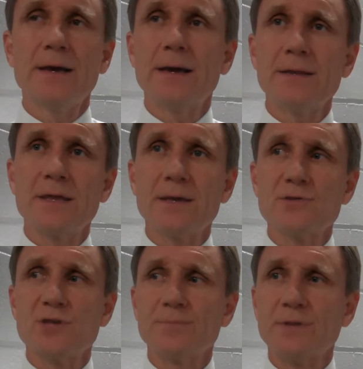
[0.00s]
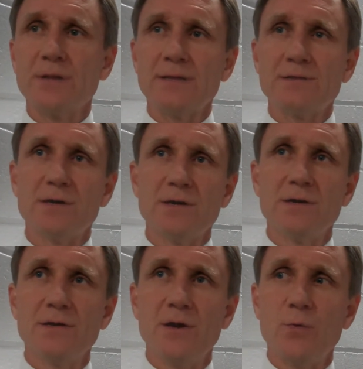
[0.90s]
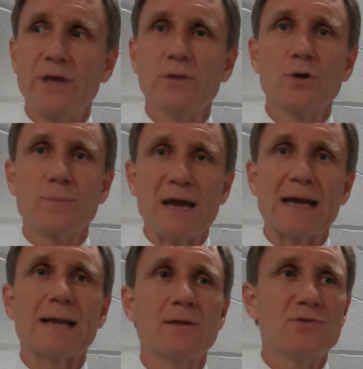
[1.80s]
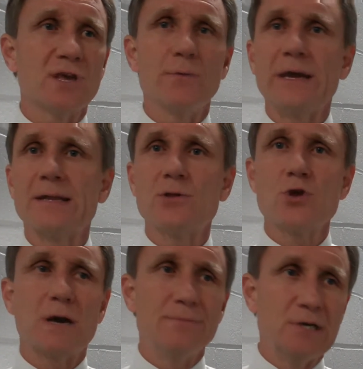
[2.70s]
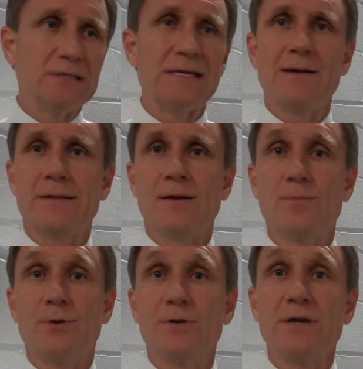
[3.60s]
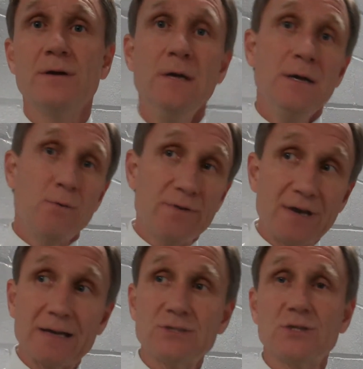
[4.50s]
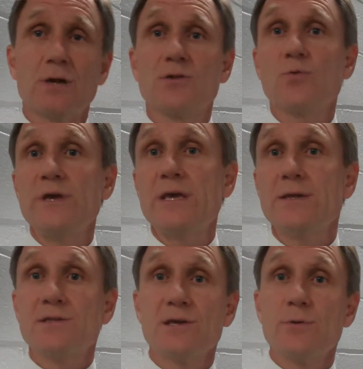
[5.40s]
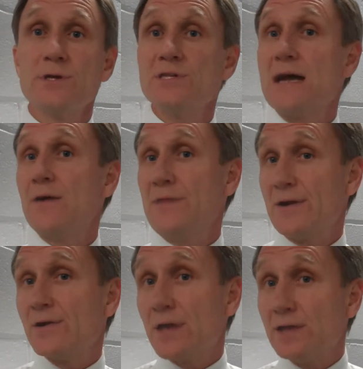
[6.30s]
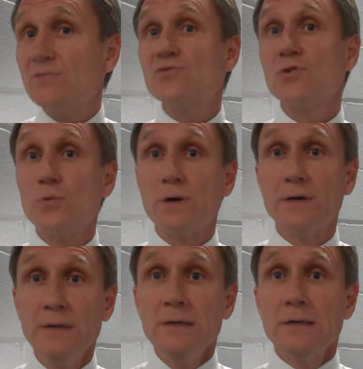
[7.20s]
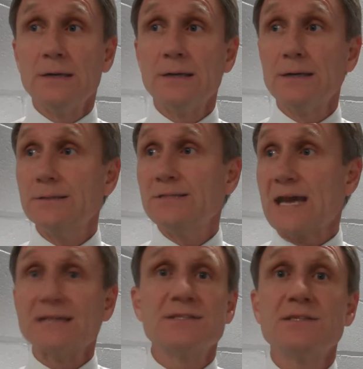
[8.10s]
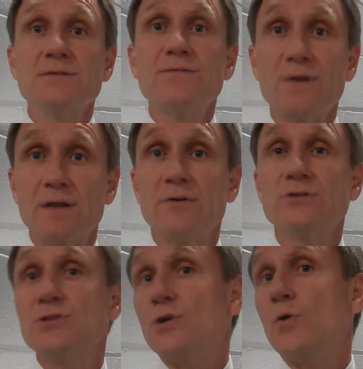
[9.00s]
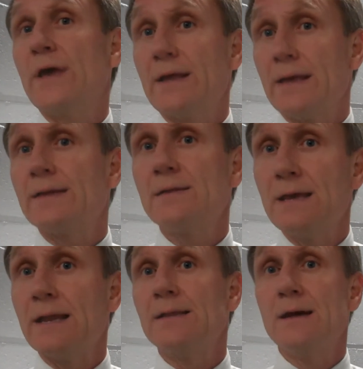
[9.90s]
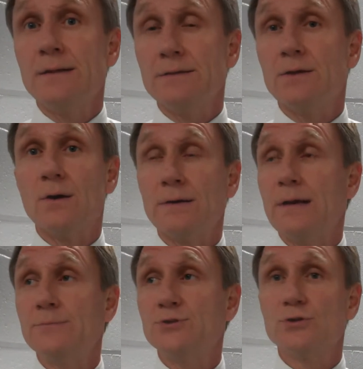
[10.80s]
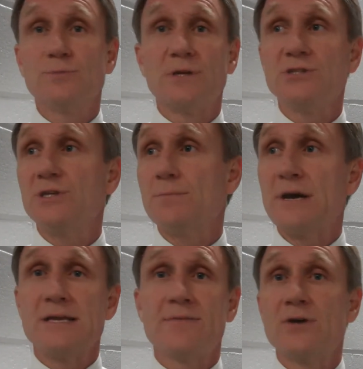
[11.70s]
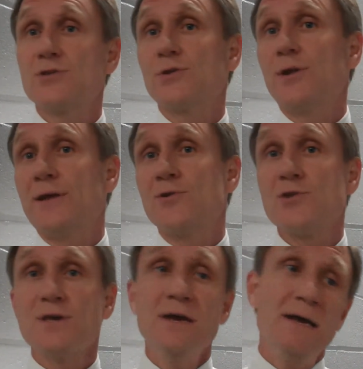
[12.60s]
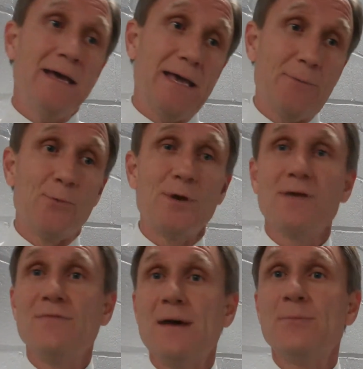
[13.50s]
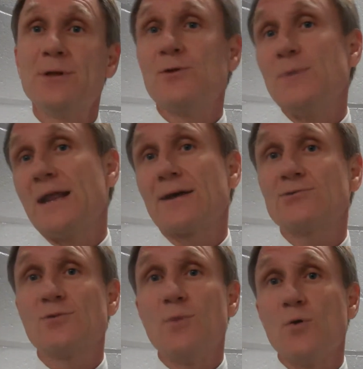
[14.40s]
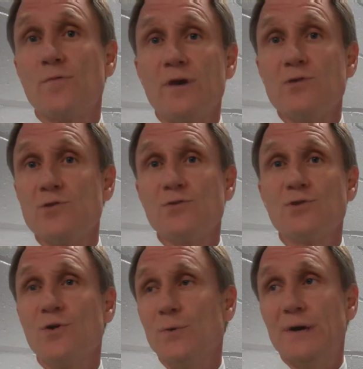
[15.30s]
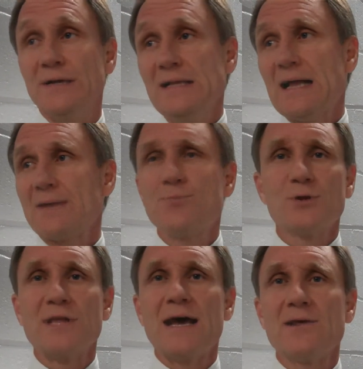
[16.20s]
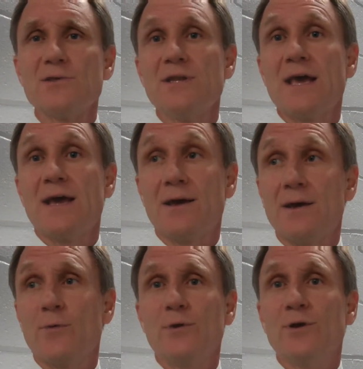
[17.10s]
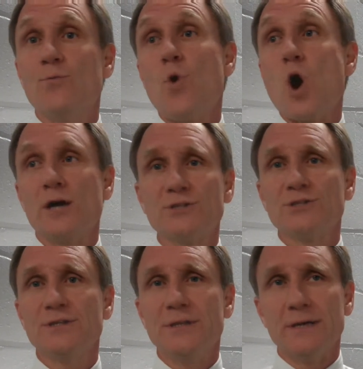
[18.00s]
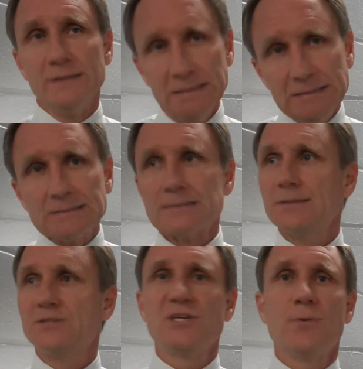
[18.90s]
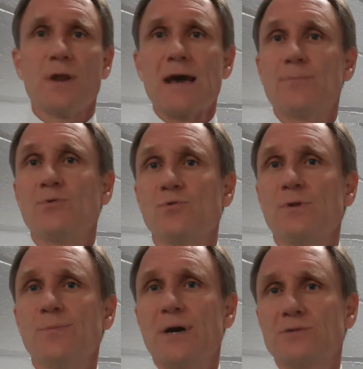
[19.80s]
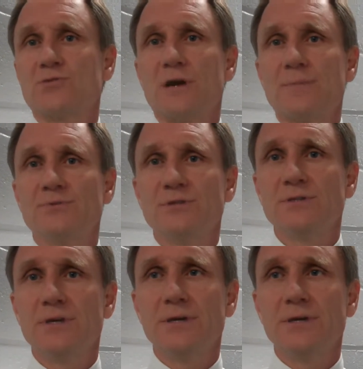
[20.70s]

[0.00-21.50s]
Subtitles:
I think it's something that we can look back on and say we got the job done down in their building. We've got to start the weekend series down there again, so task is in front of us to go get it done. I'm sure as much as it might give us a little energy, it will give them a little bit extra motivation. So I'd put that as a real wash, and let's see what happens when the puck drops and